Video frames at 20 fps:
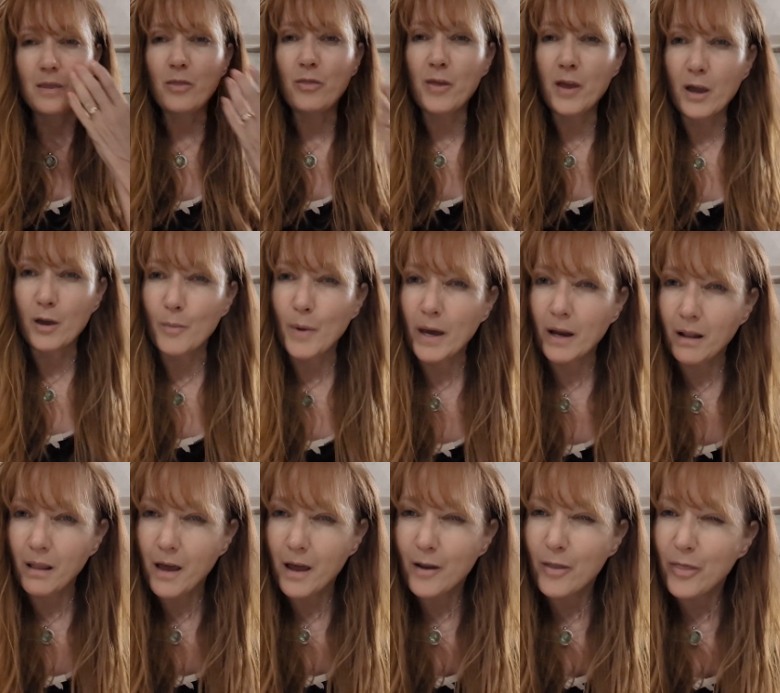think about
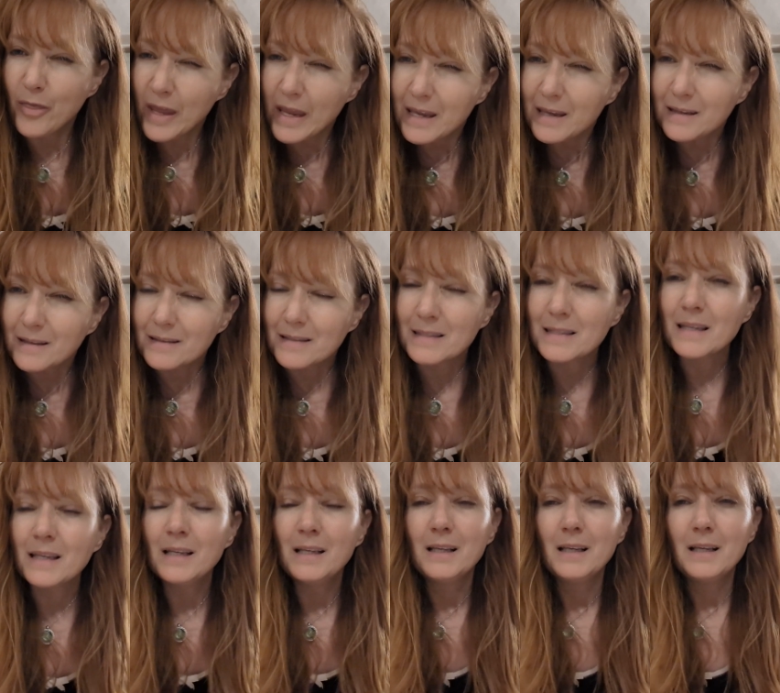a lot of things.
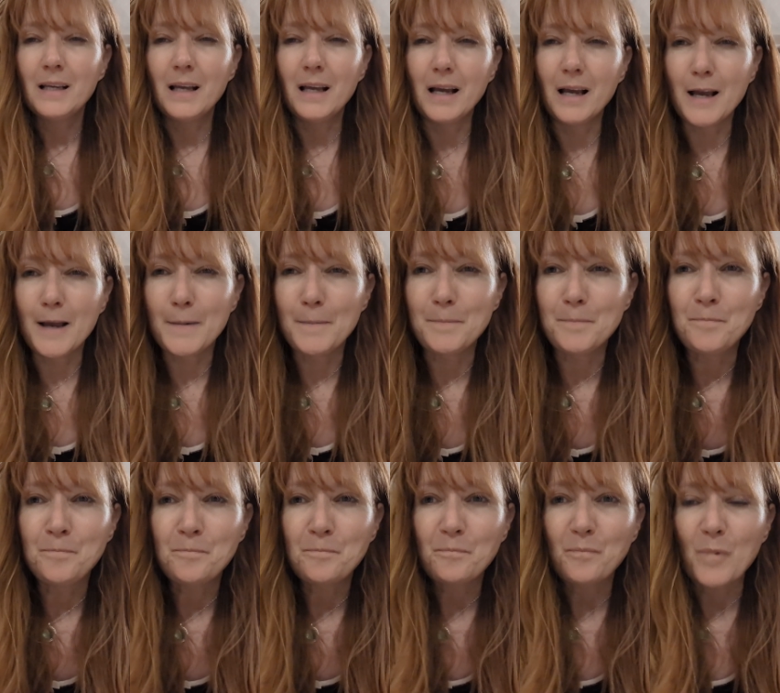
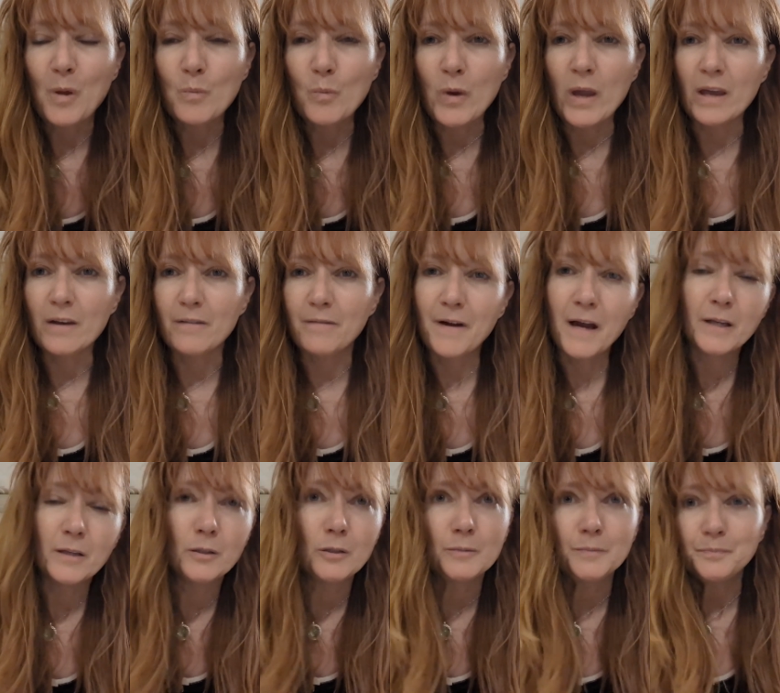Um, we had a
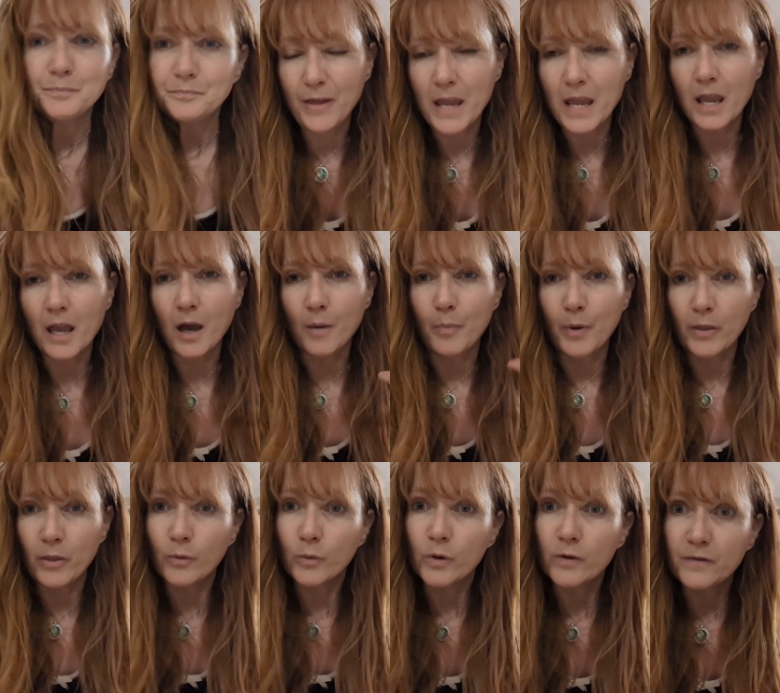final thing up
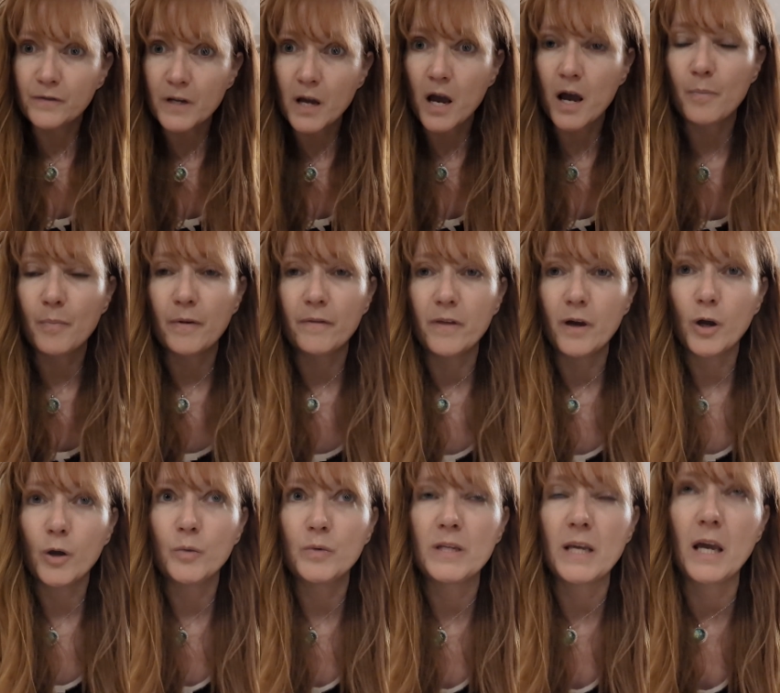on the rooftop of the
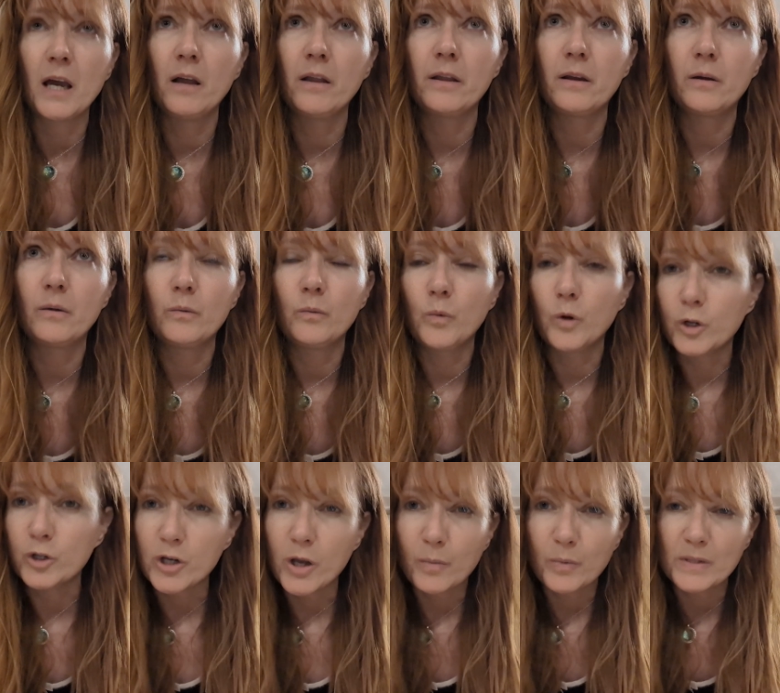hotel that our
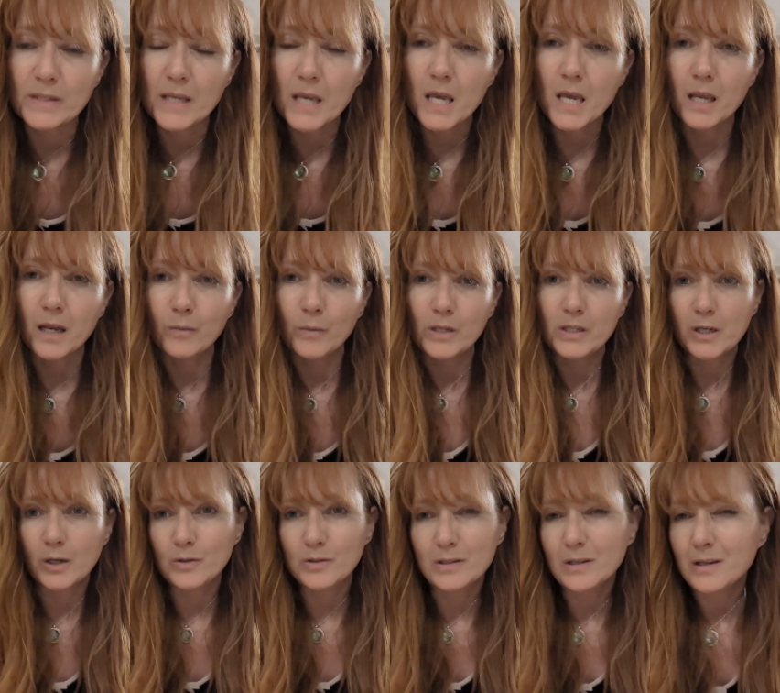workshop was in, and we
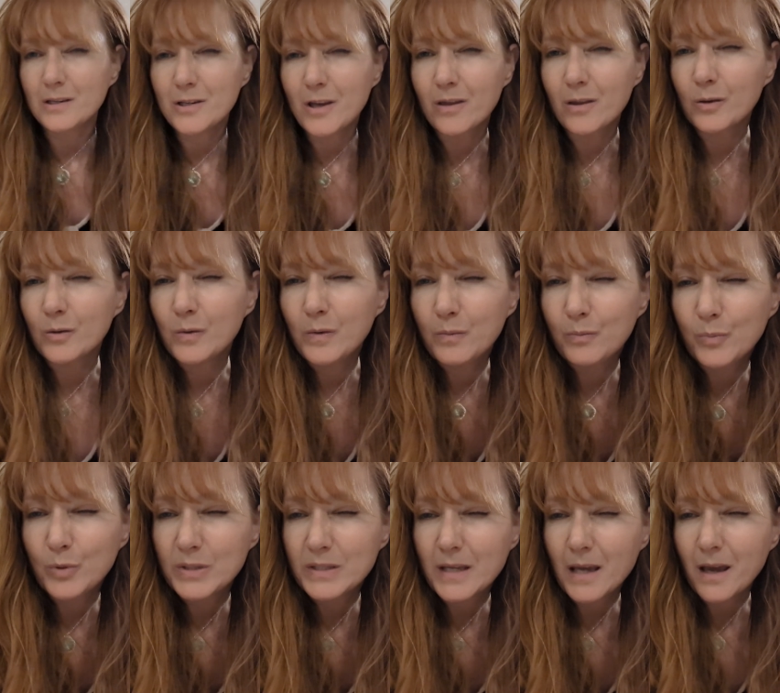toasted each other with
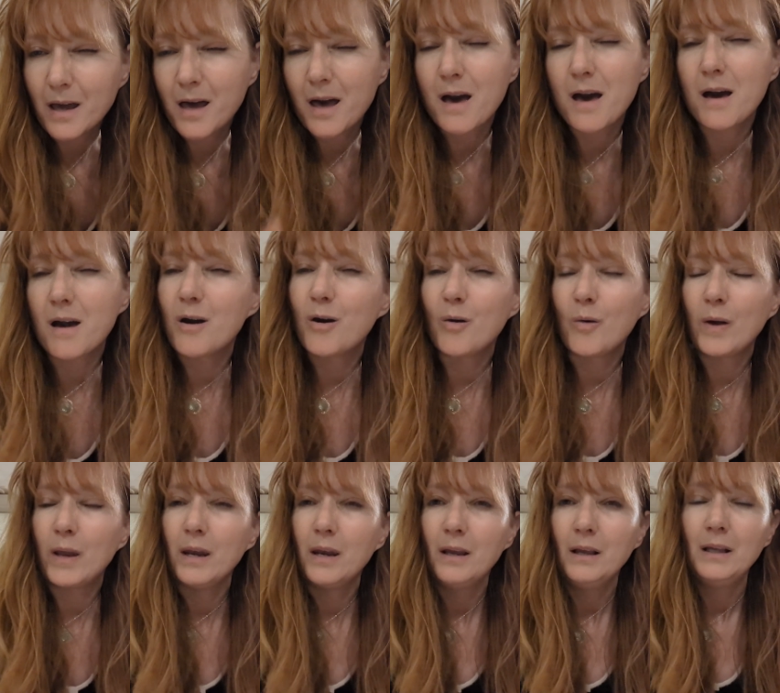
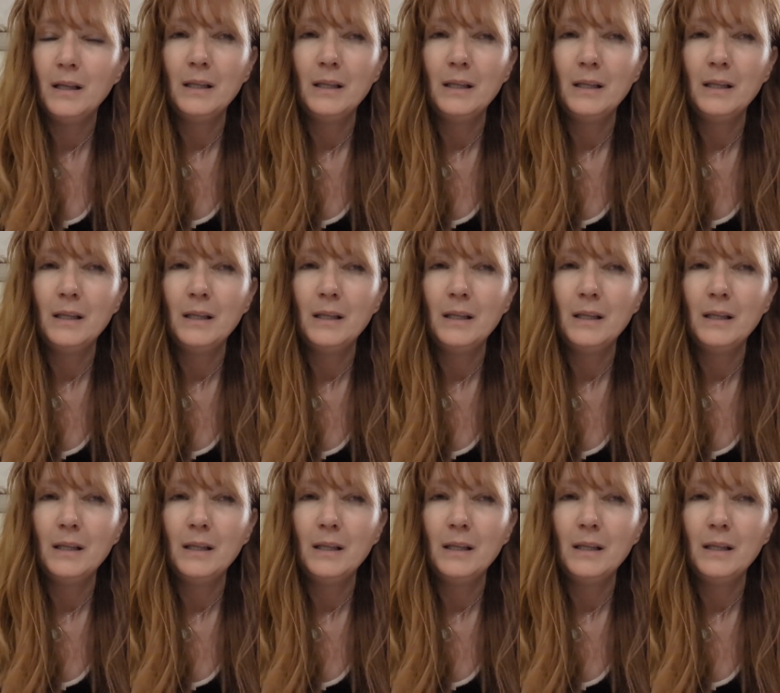Prosecco and